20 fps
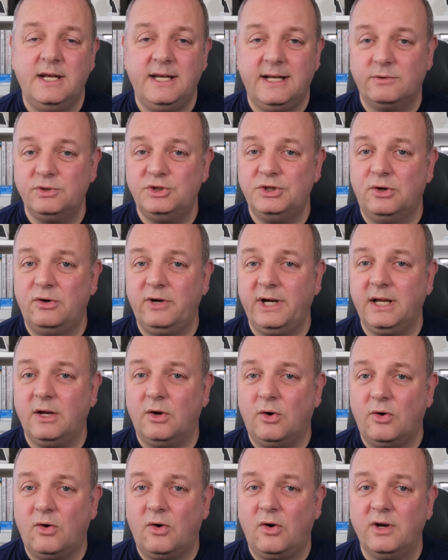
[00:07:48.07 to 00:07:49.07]
Now, during
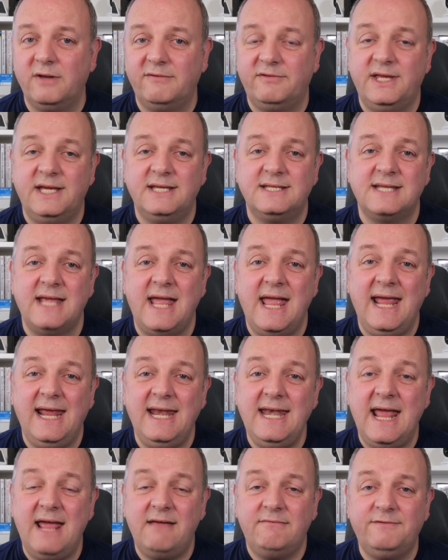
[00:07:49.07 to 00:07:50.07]
all of this,
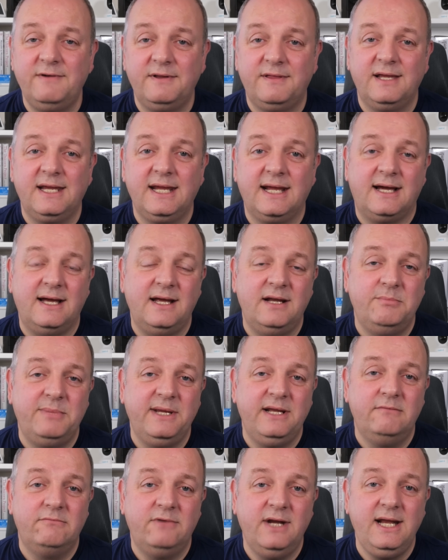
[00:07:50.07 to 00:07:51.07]
in everything I had
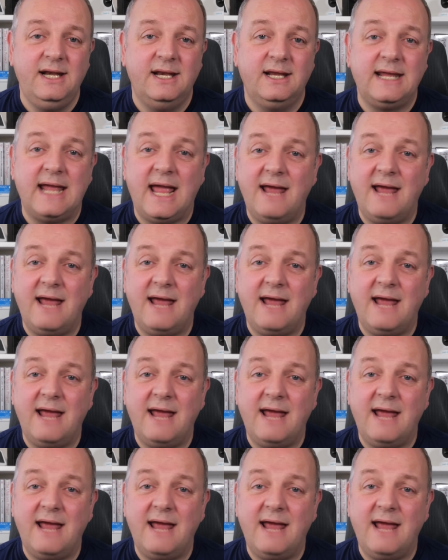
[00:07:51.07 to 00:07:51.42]
been reading,